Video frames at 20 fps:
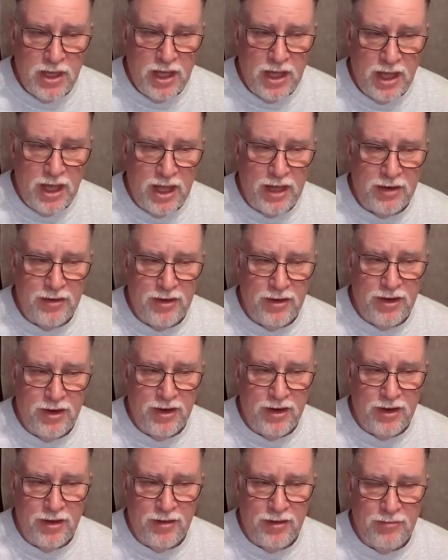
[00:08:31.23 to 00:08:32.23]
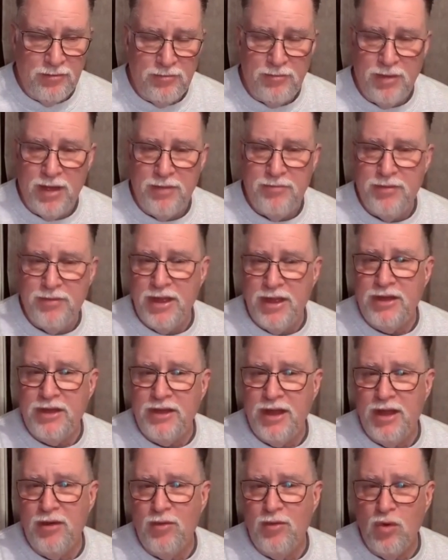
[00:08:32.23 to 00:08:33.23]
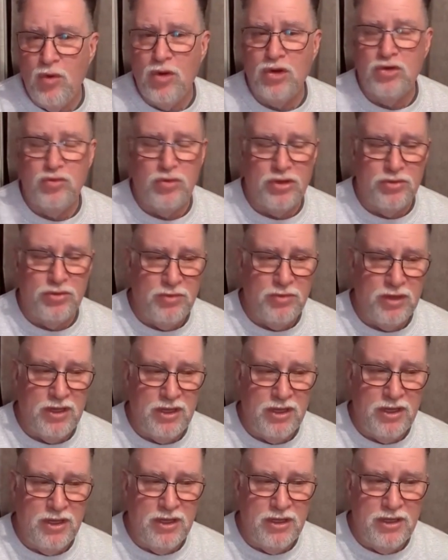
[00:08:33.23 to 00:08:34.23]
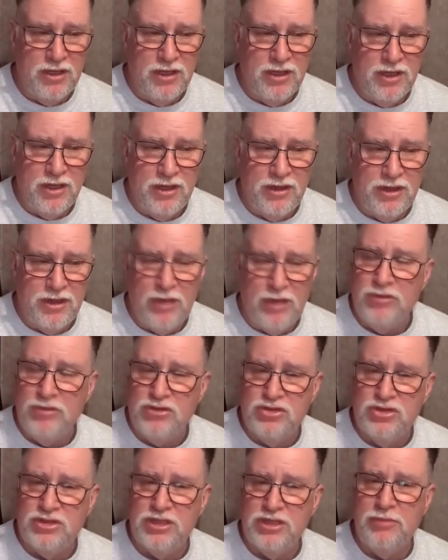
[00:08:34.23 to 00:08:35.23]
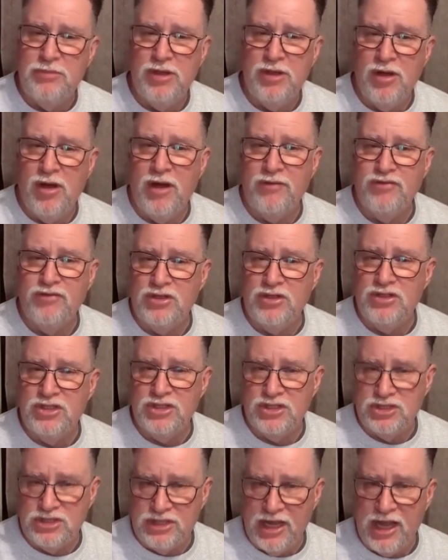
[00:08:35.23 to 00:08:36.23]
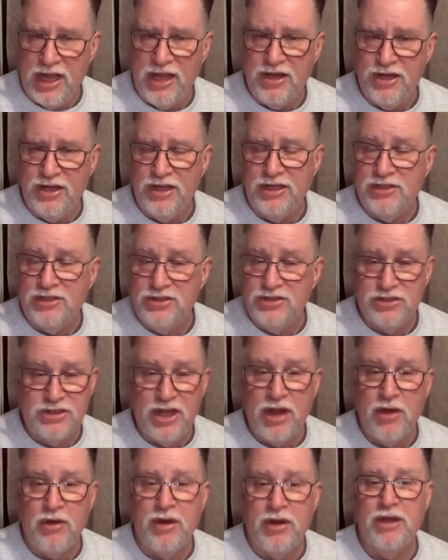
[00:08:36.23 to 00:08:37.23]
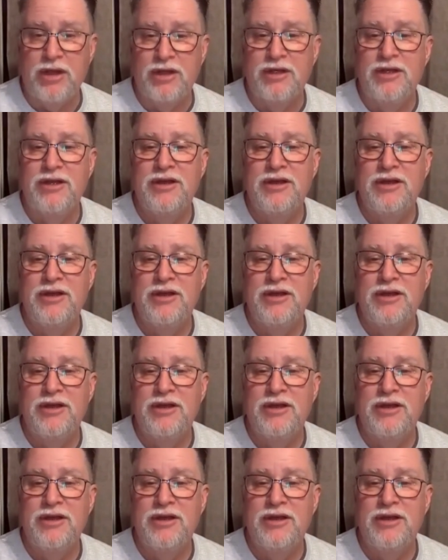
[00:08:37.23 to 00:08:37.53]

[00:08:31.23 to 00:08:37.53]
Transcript: And my men that worked with me, they would see me often just standing and staring.